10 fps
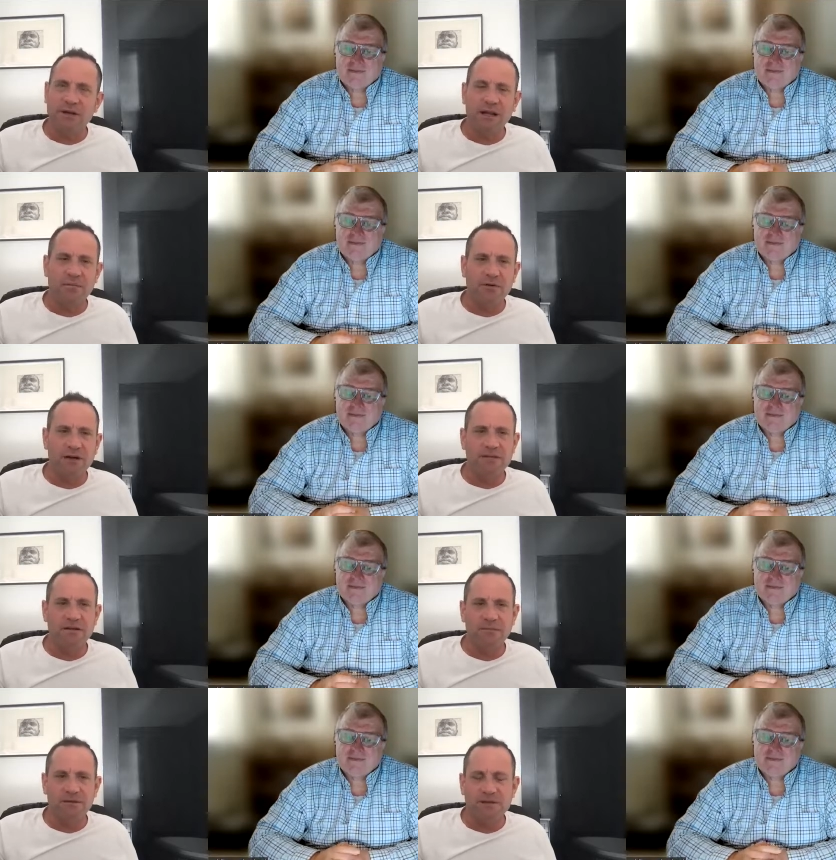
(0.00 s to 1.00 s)
Speaker 1: collaboration
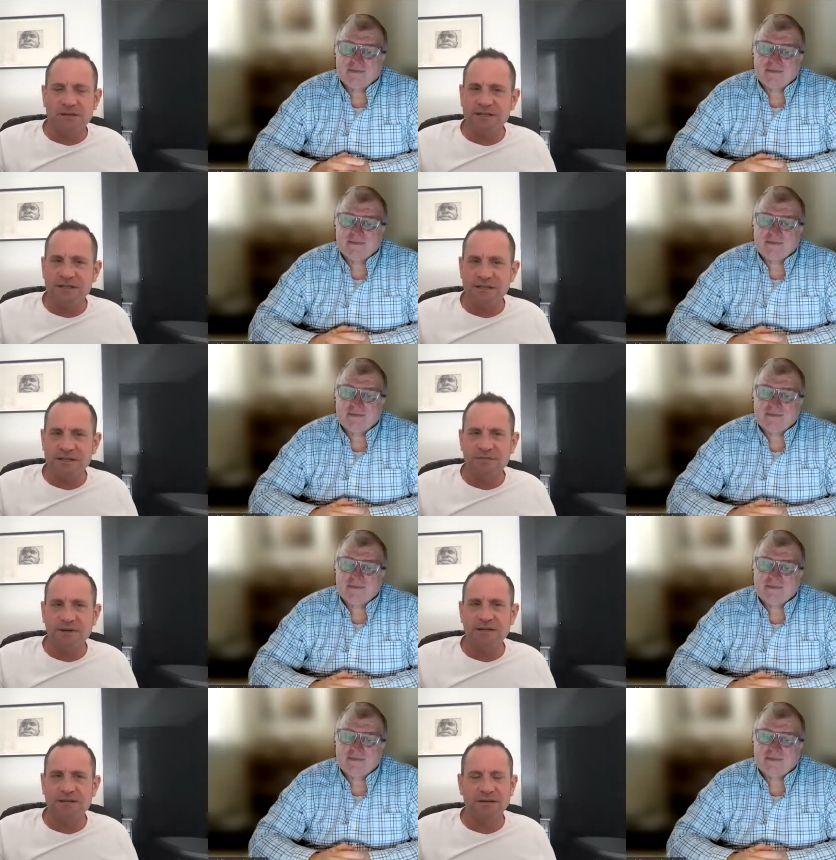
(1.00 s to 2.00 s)
opportunities,
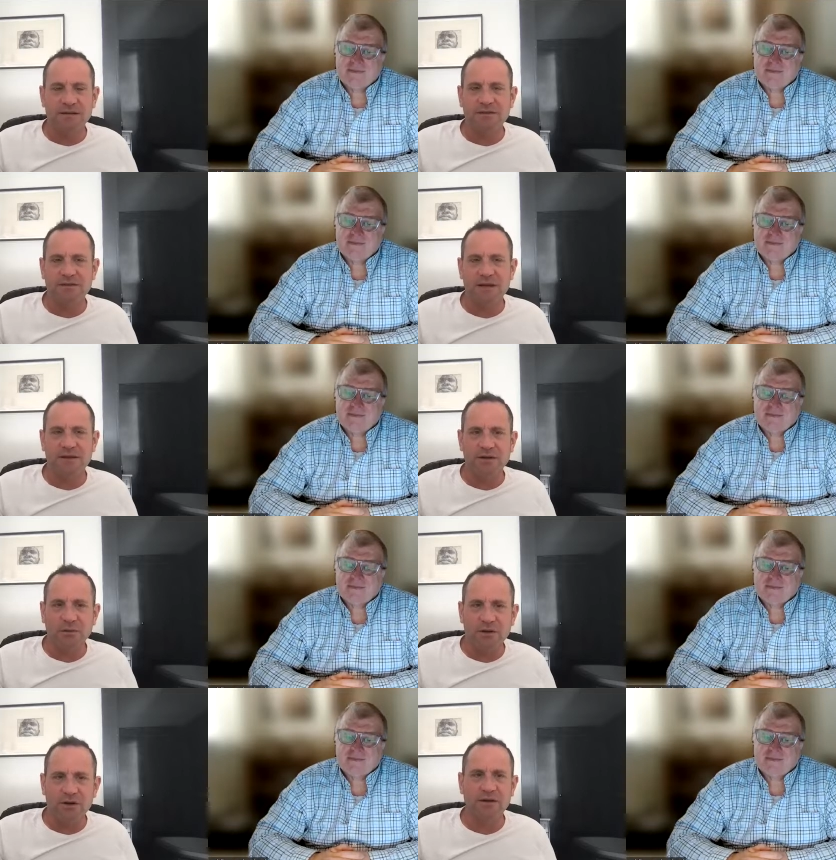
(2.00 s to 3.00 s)
but if they don't
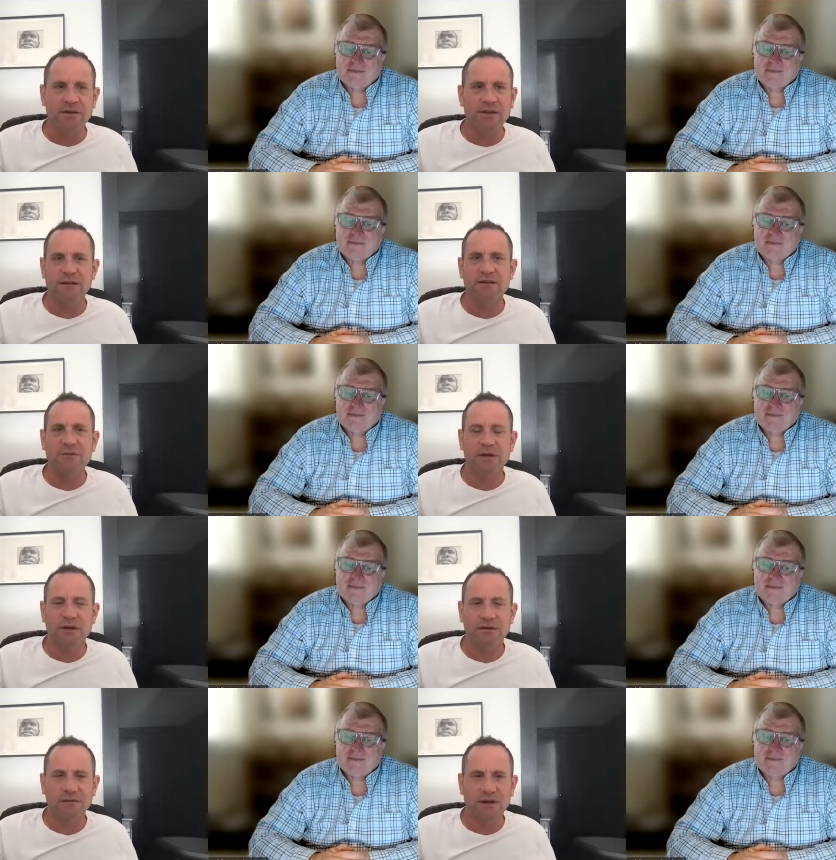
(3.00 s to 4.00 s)
work, then we got
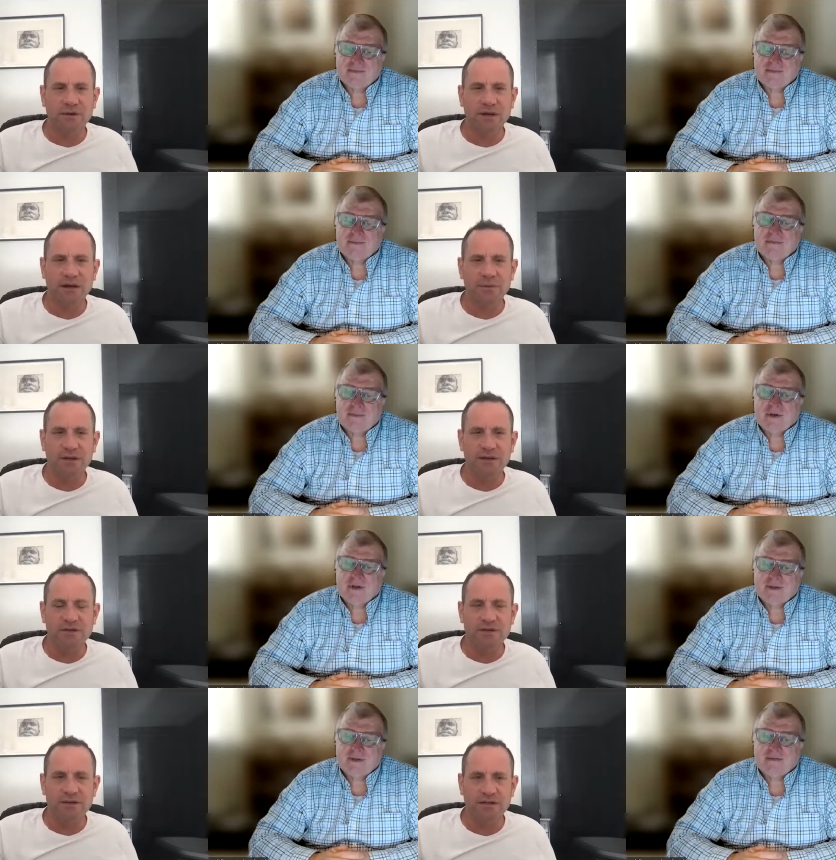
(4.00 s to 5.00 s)
to figure out how we're going to
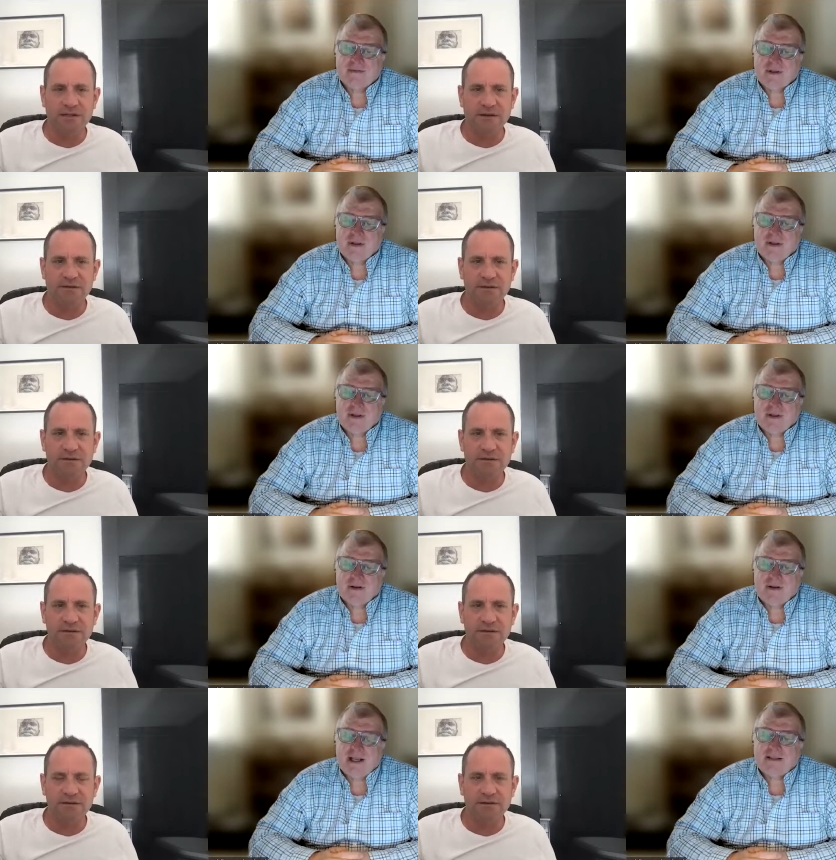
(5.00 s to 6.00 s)
do it ourselves.
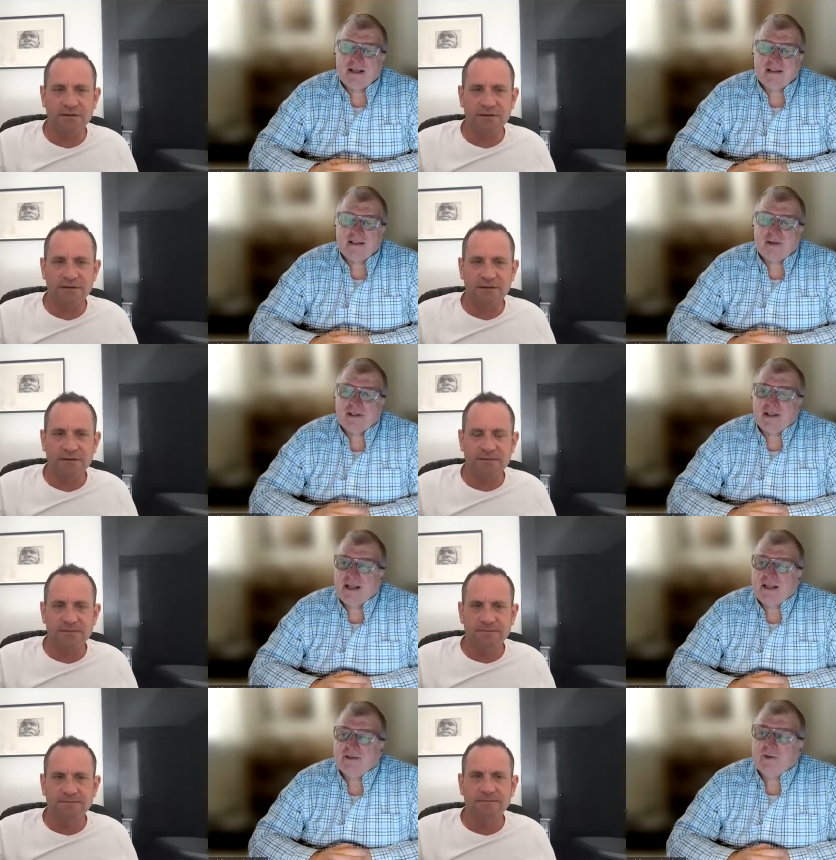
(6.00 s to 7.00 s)
Speaker 2: Last item I was going
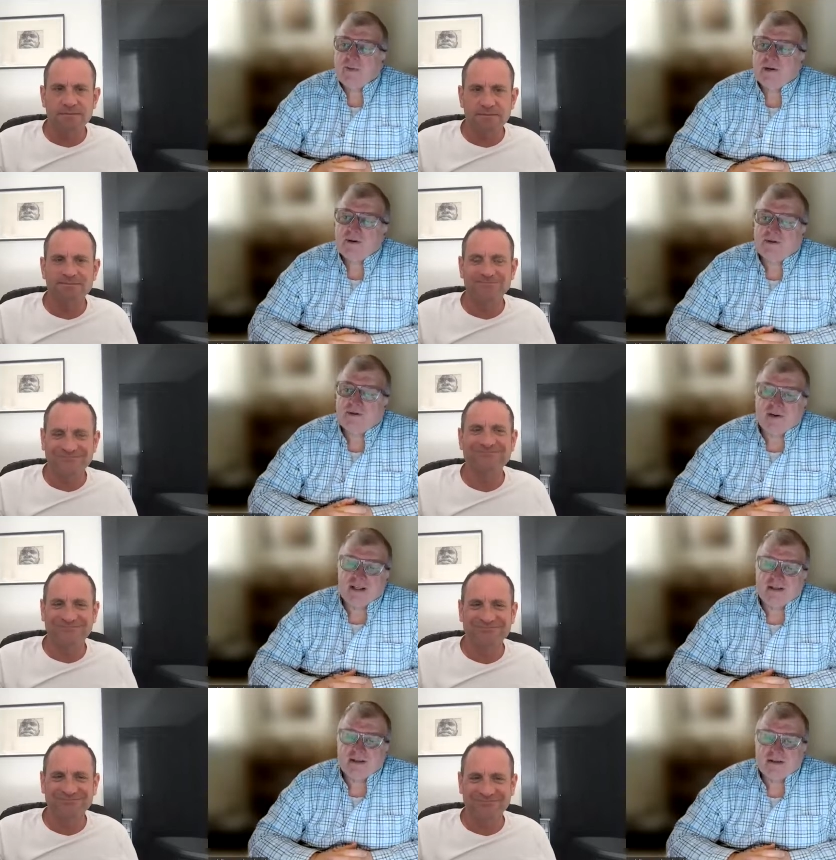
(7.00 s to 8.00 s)
to ask you about is
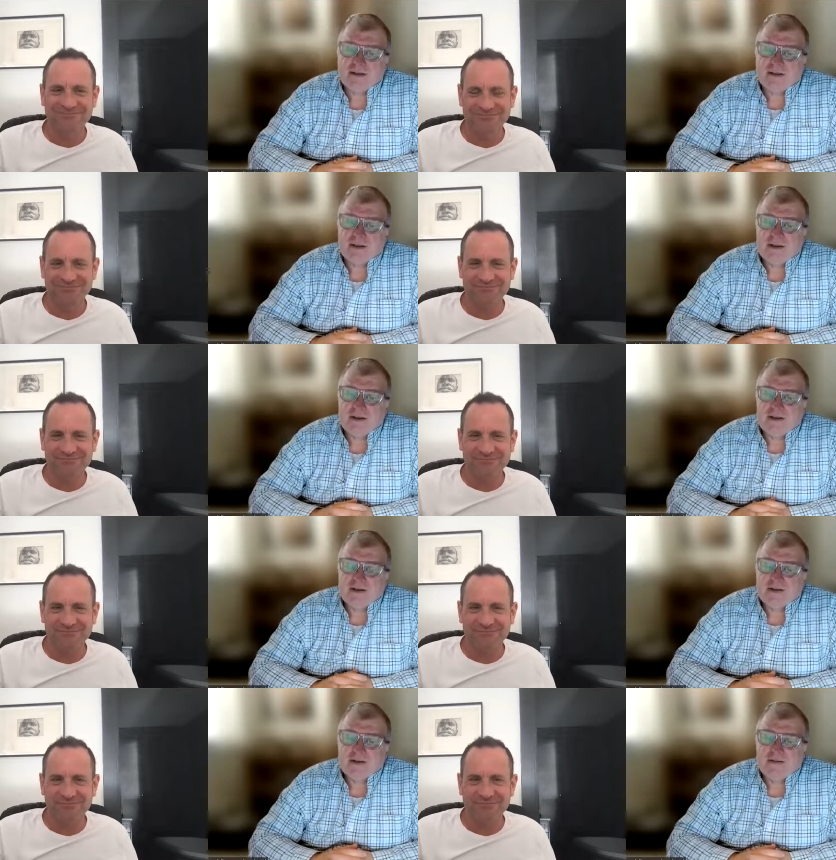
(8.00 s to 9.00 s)
freight.
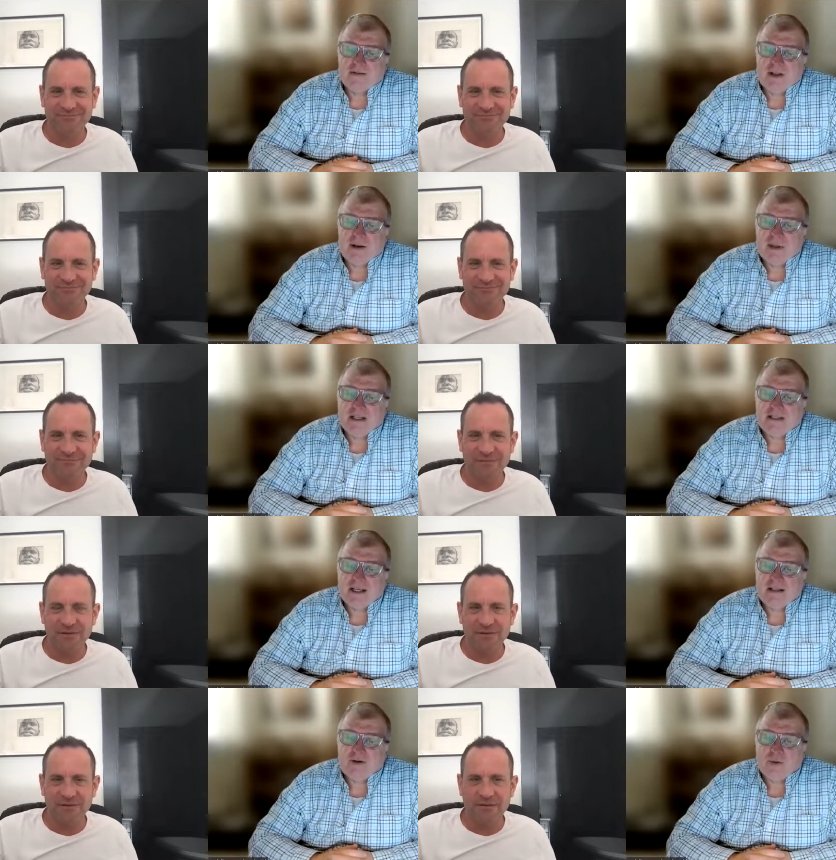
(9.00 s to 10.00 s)
How big is
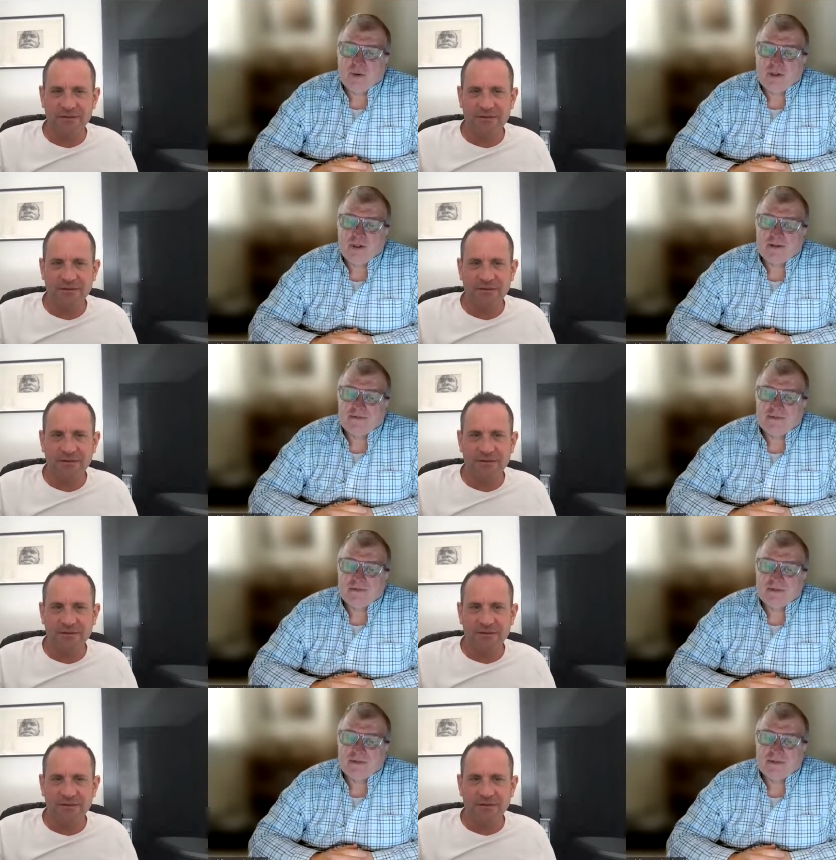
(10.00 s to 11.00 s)
that in your world
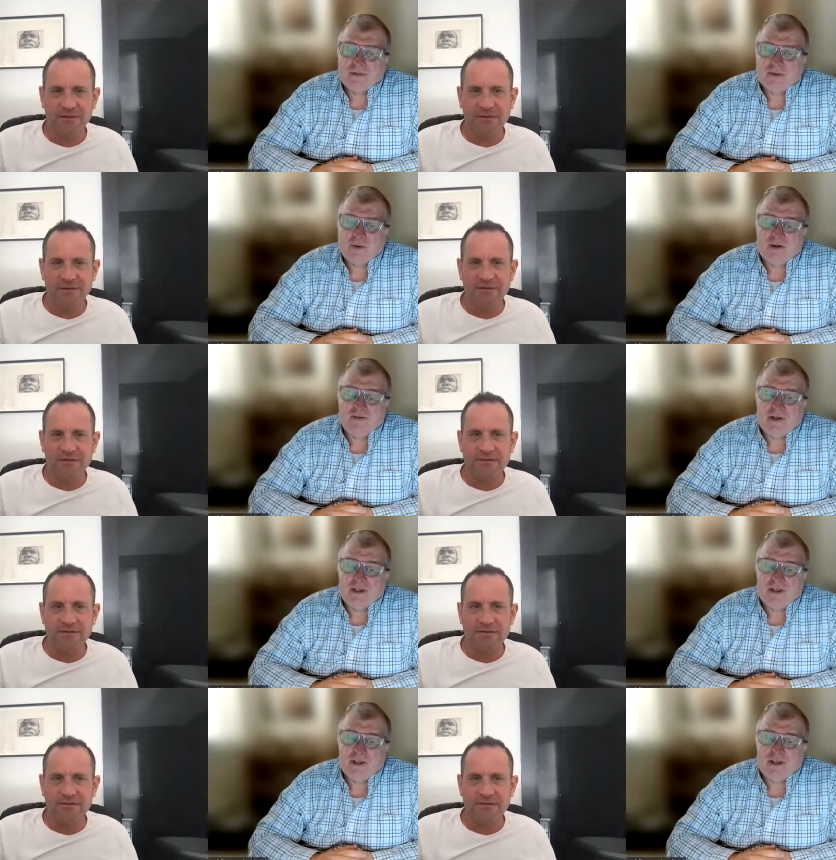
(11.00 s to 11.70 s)
or even